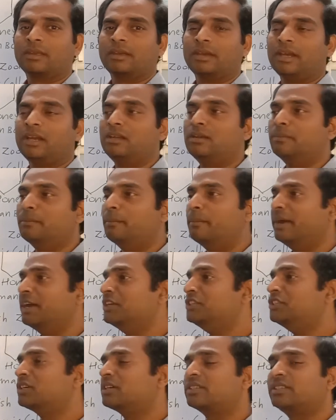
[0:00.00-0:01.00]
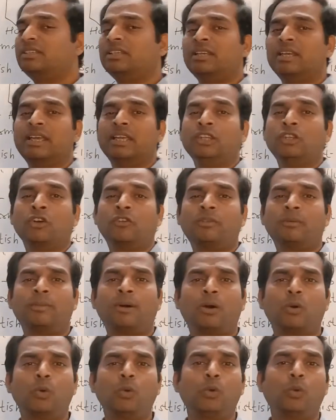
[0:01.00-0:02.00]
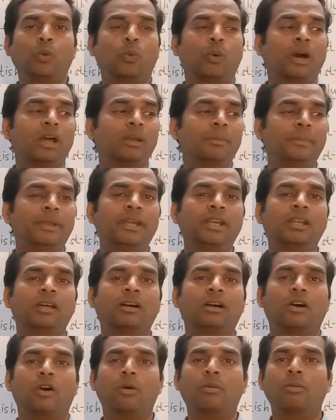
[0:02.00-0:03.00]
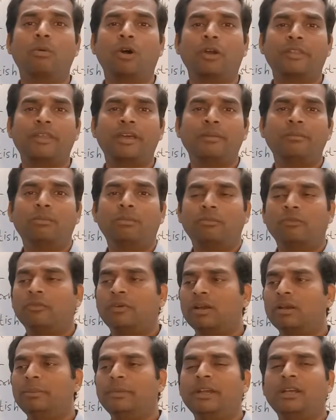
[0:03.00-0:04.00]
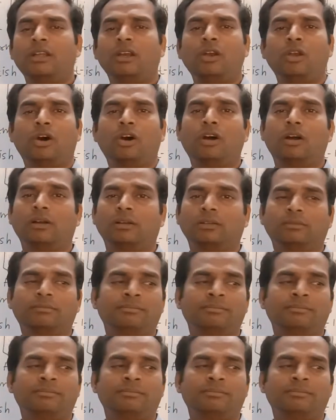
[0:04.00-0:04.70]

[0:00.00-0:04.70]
It measures the length of about 1 meter or more than 1 meter long.